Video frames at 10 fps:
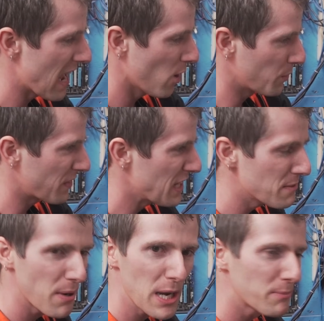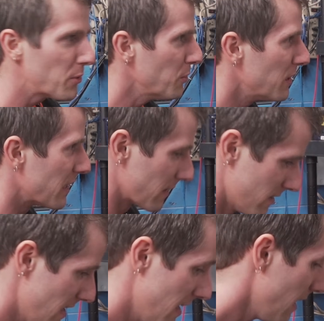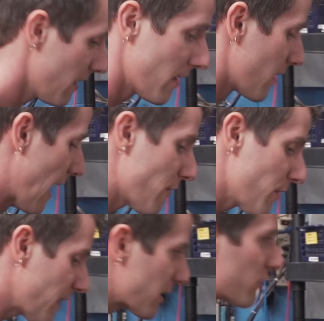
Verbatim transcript: now with heat pipe cooling. Everything